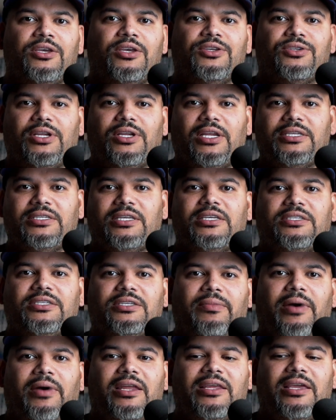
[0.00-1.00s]
So let's say
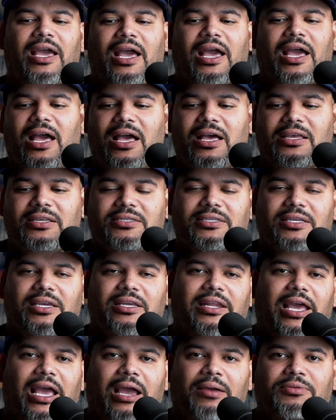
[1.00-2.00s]
somebody has
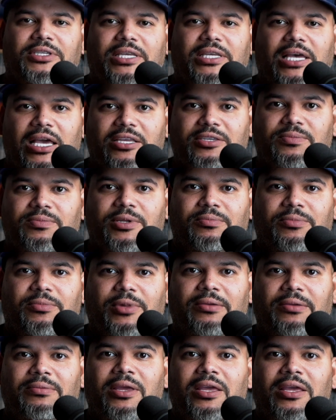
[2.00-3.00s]
an advertisement, right,